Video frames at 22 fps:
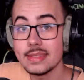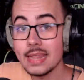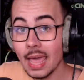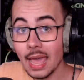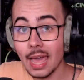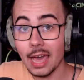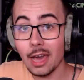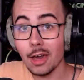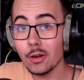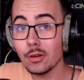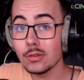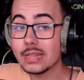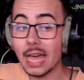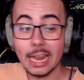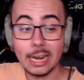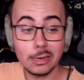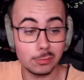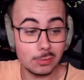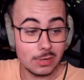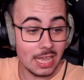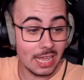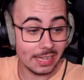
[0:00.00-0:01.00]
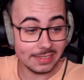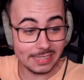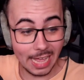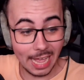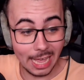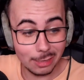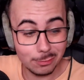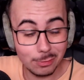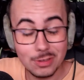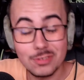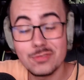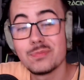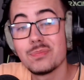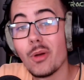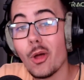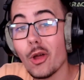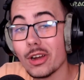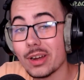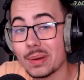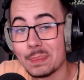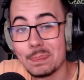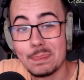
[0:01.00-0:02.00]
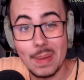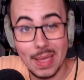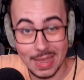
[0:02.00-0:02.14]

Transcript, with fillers: Now that we are done with more